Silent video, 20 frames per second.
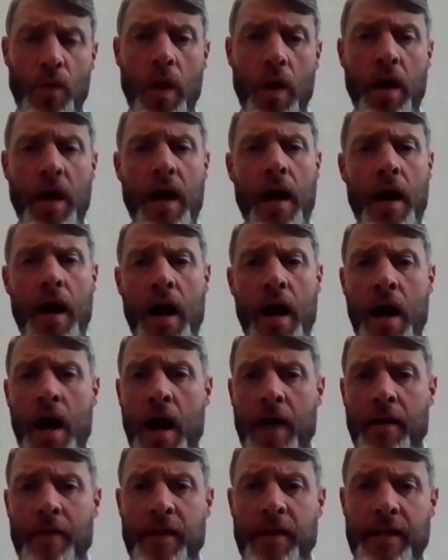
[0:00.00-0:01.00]
Well,
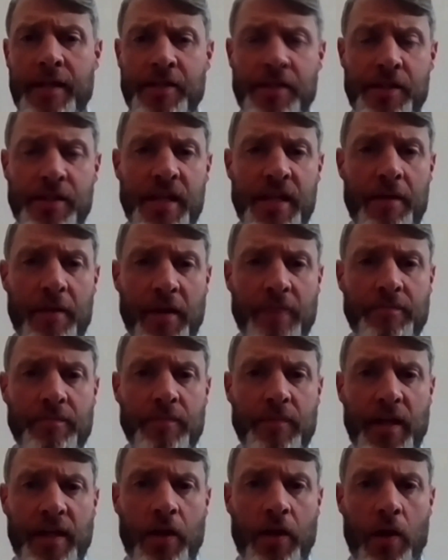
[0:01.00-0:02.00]
let's just say my,
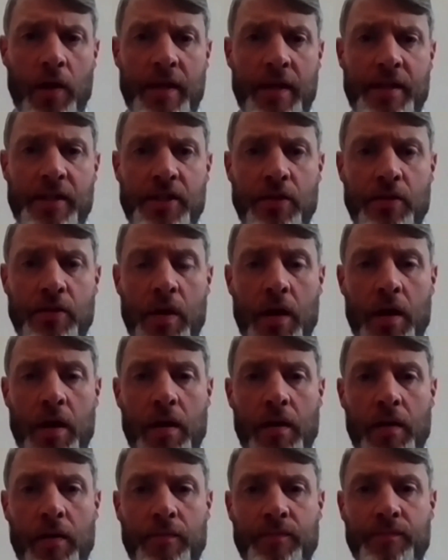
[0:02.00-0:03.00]
my colleagues who
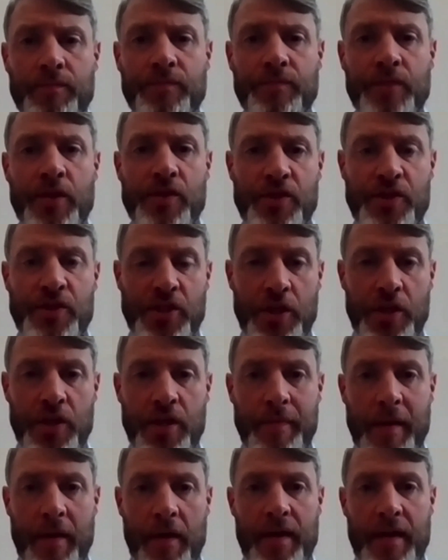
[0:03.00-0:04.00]
are
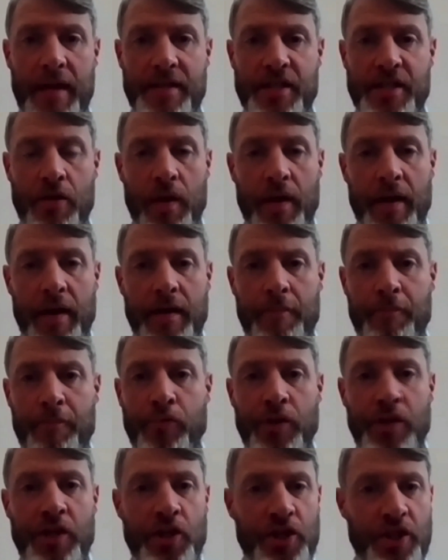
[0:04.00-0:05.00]
concerned about net zero, I
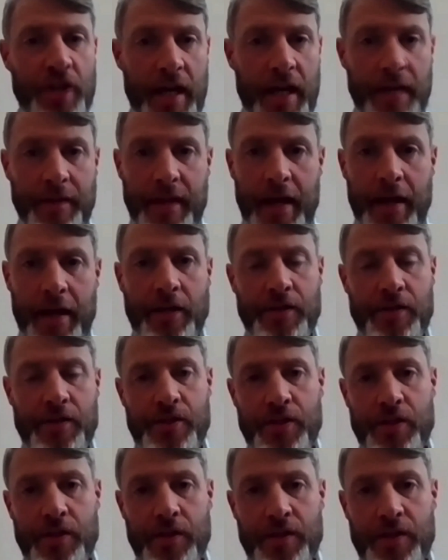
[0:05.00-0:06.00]
appreciate their
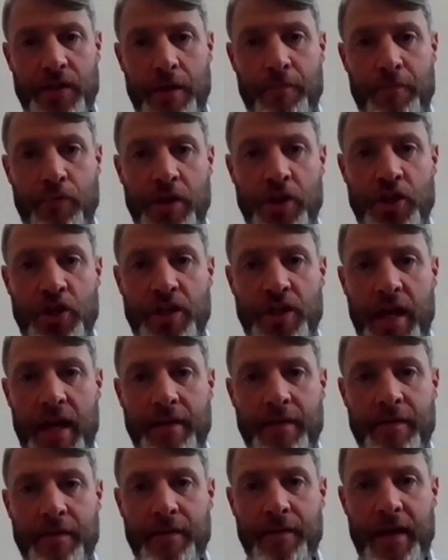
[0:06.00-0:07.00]
concerns. I
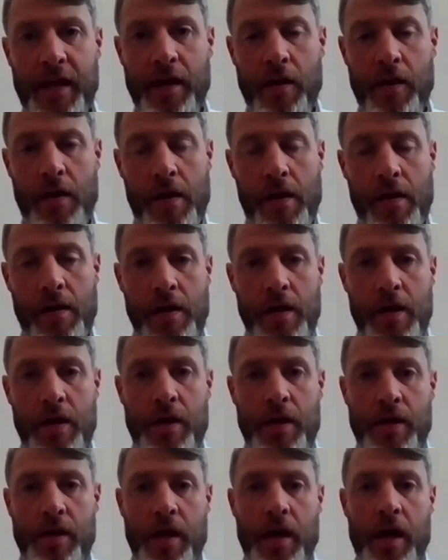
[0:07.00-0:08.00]
appreciate that they are
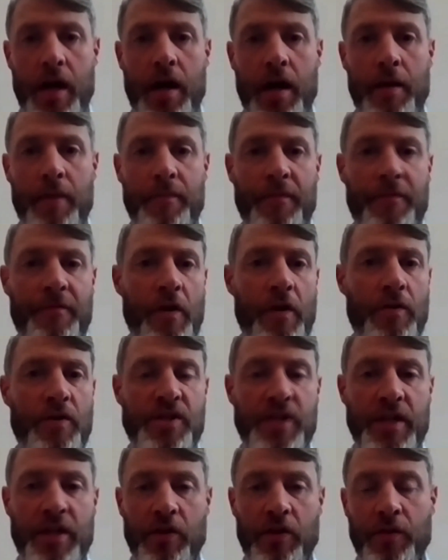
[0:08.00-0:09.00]
um,
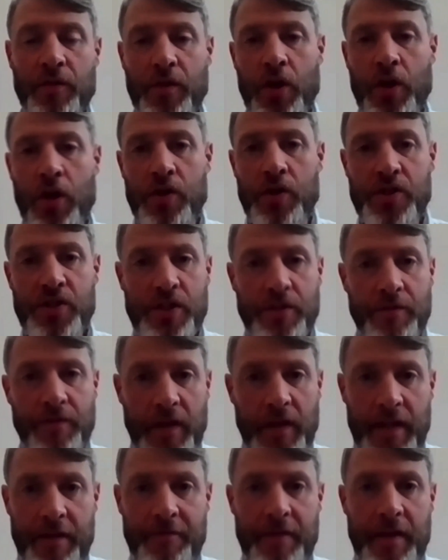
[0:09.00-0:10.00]
focusing on cost of
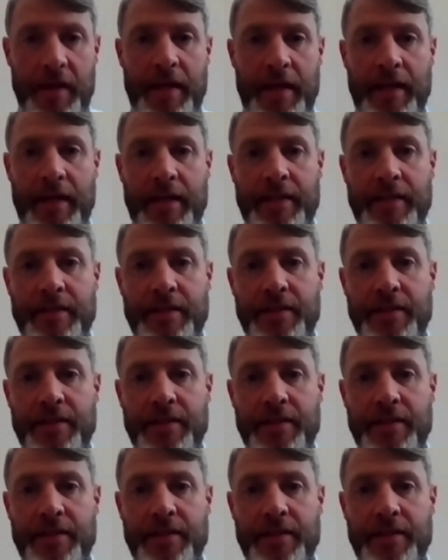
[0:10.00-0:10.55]
living